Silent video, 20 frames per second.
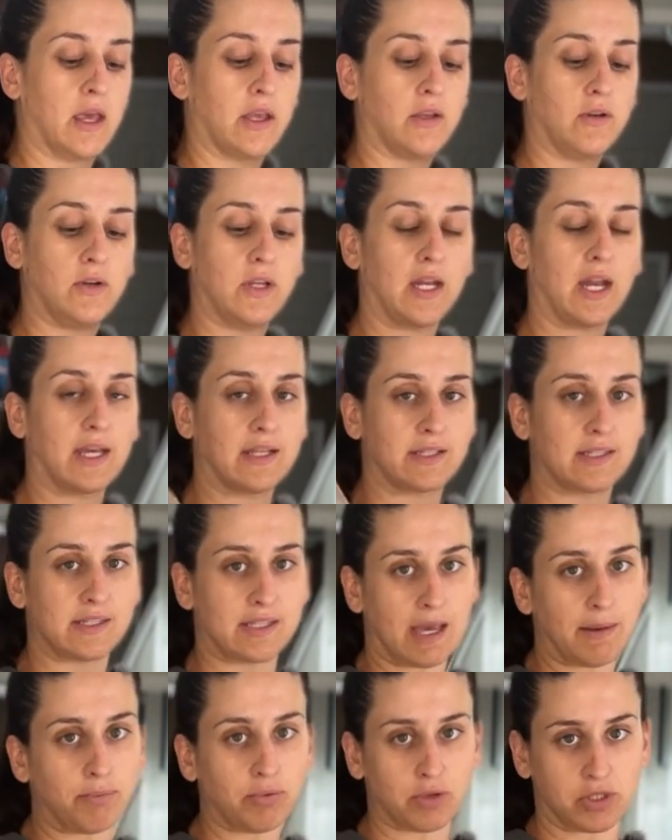You need a
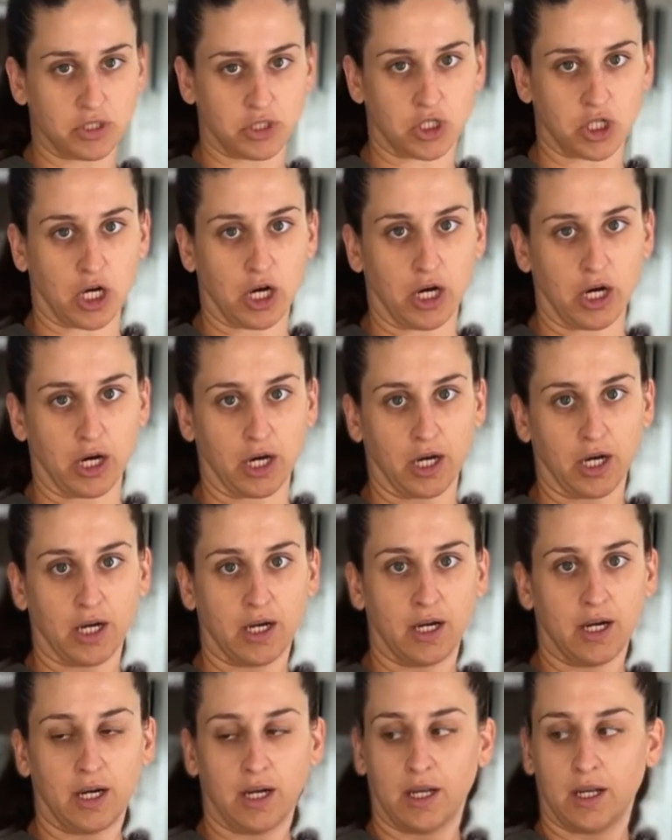separate jar,
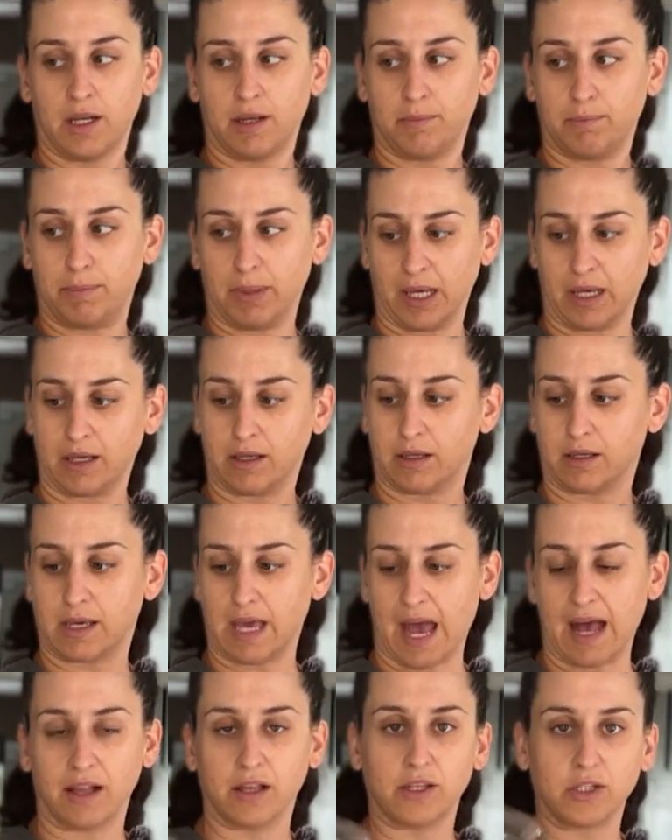big
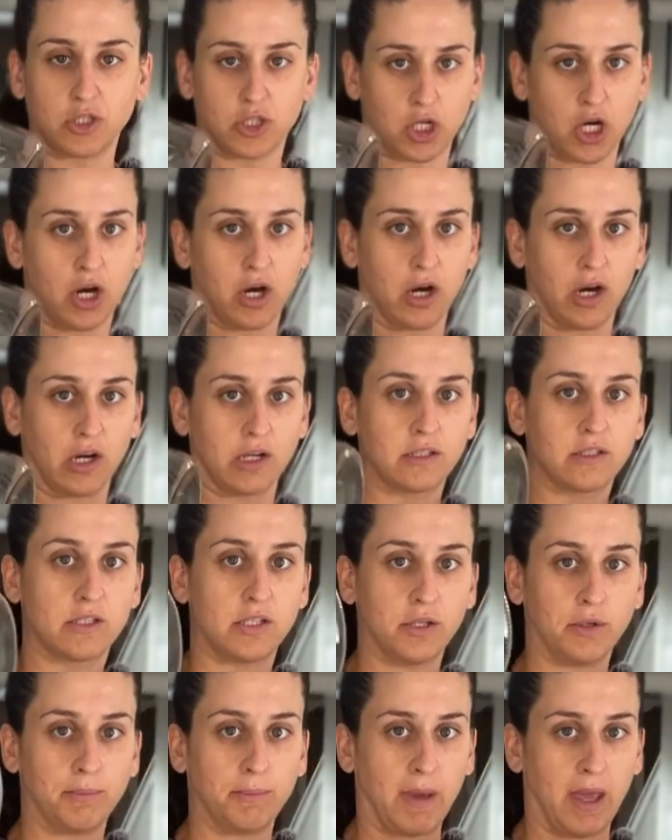gallon jar,
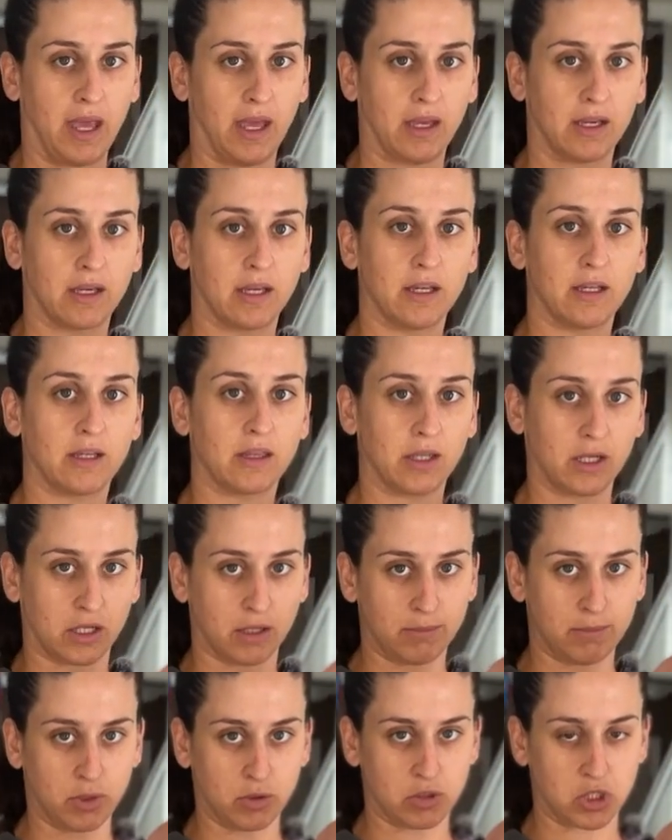to make the
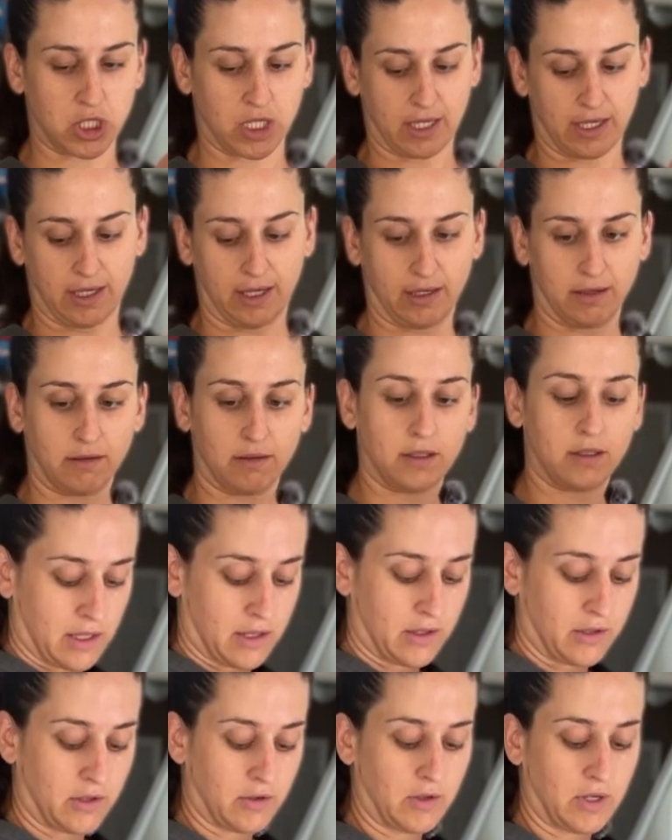kombucha in.
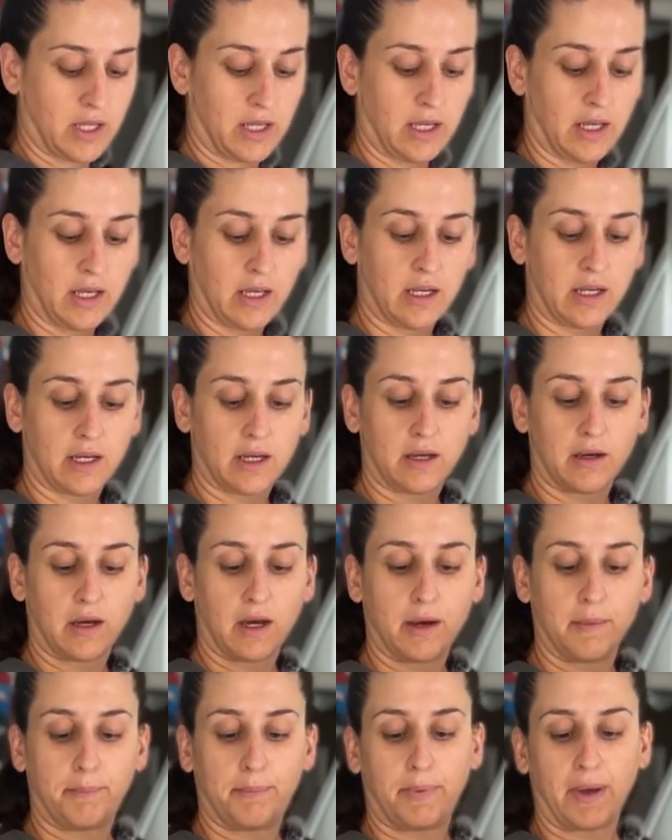You need
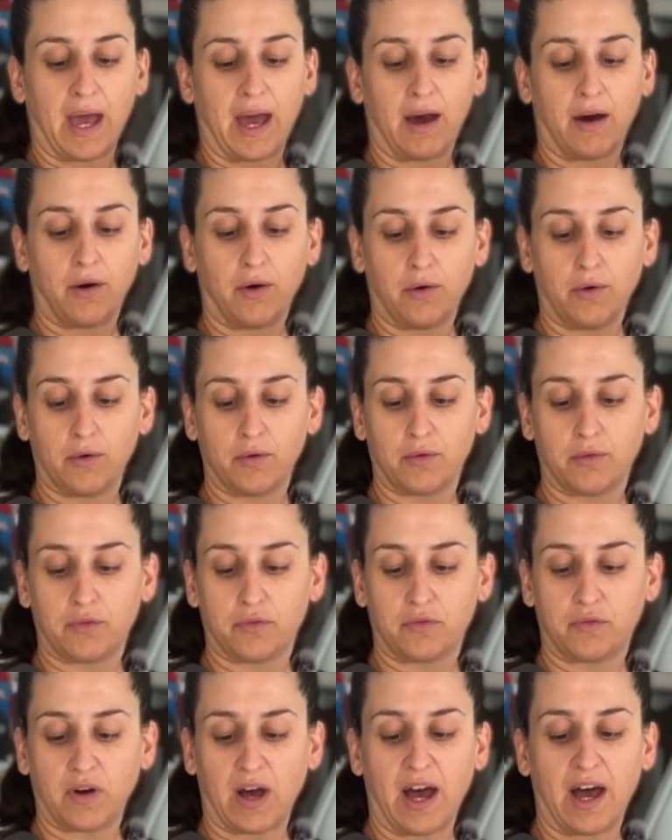about
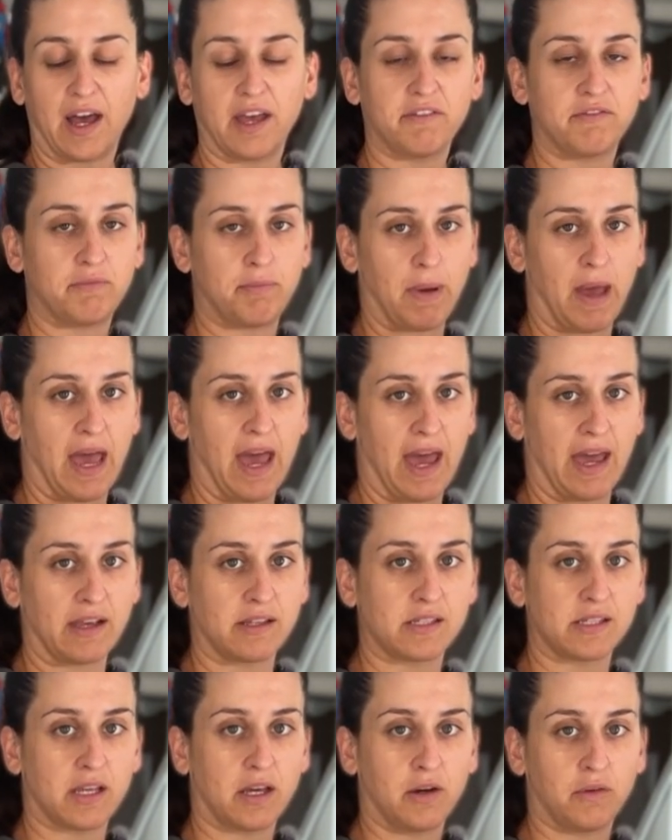5
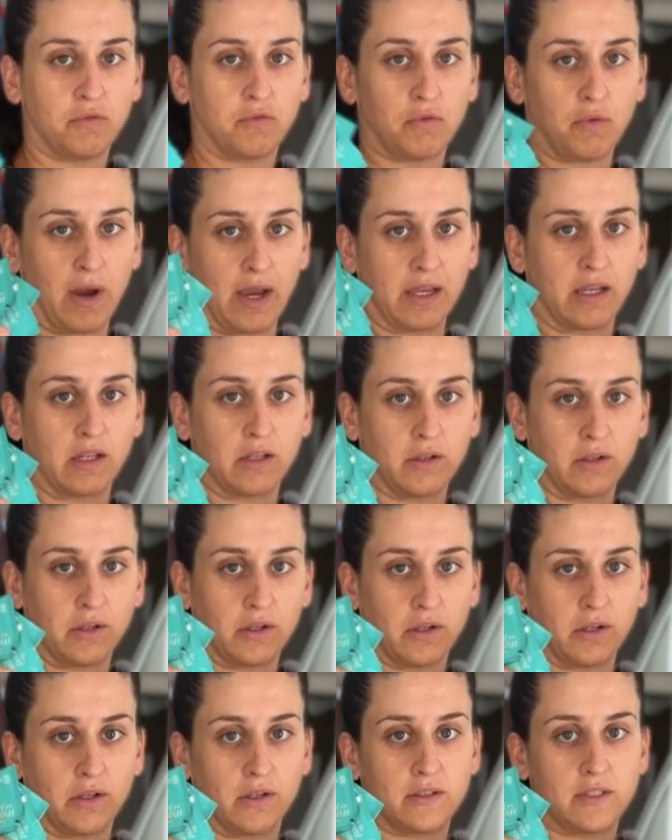bags of
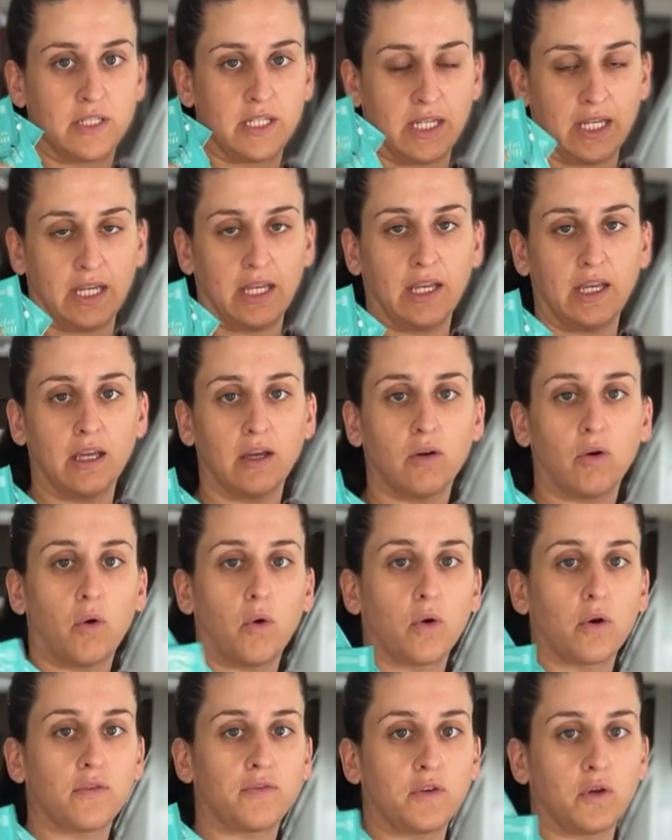regular tea,
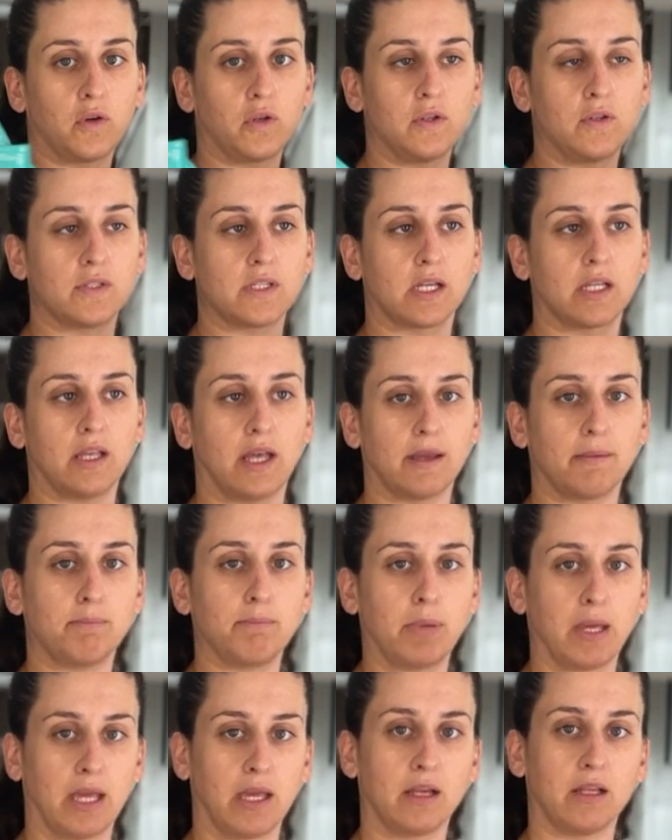or if you're using like
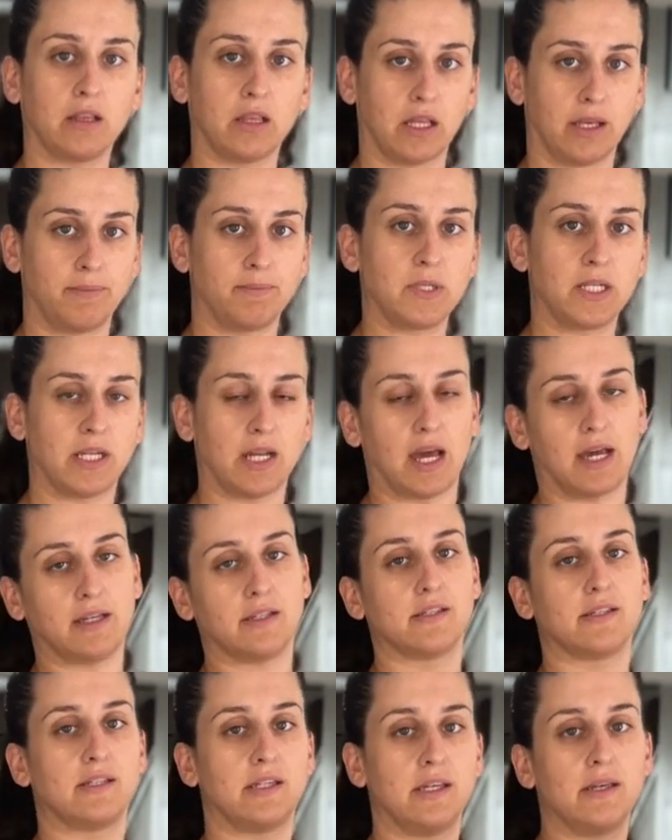big Lipton
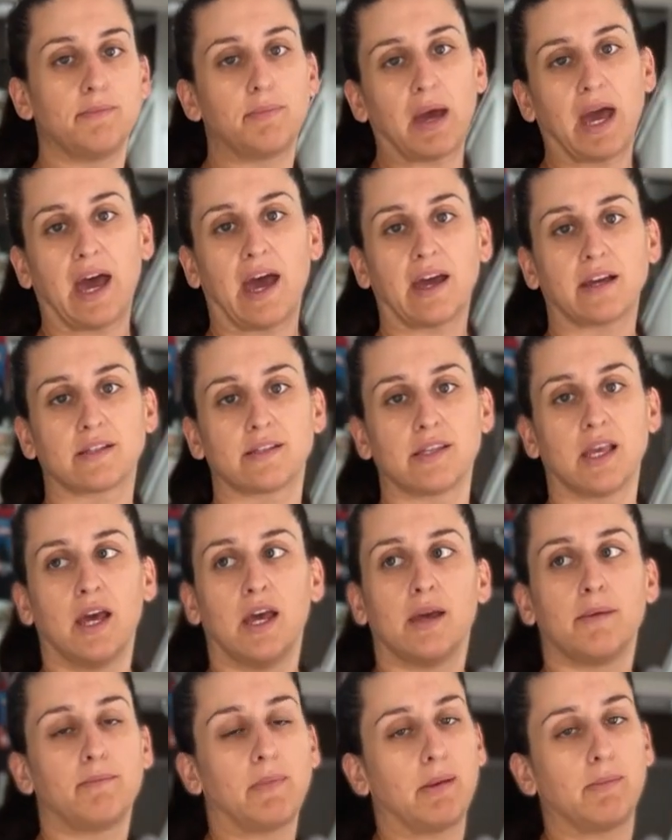iced tea packs,
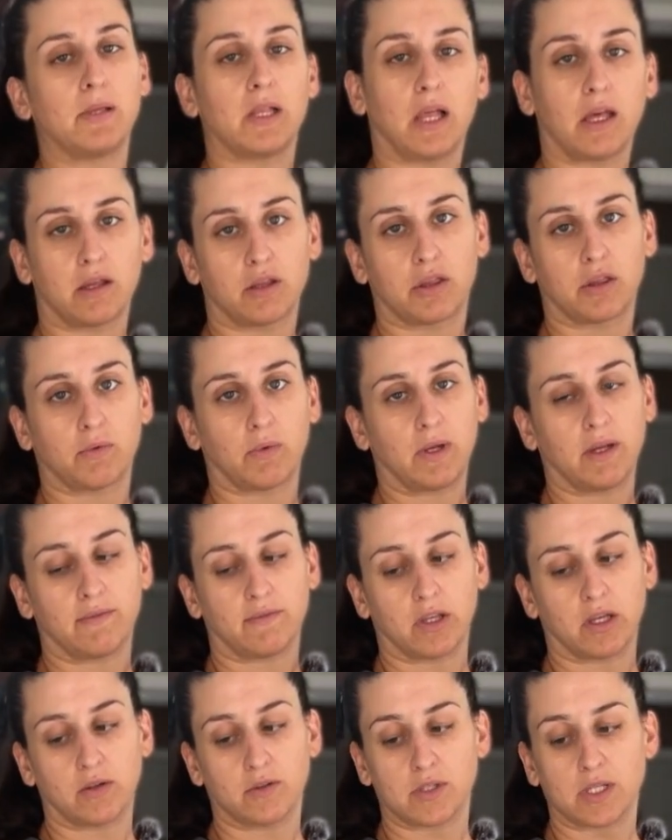maybe like 3 of
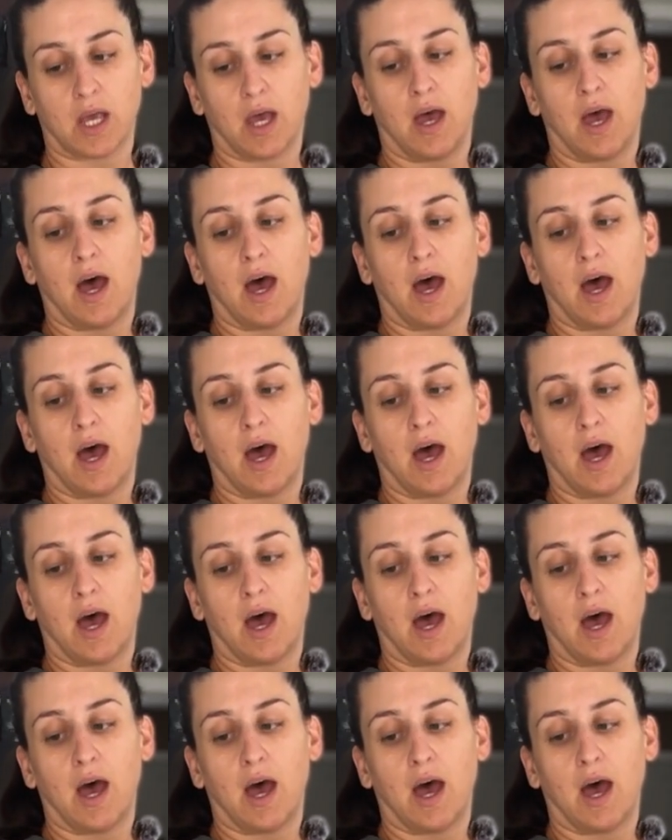those.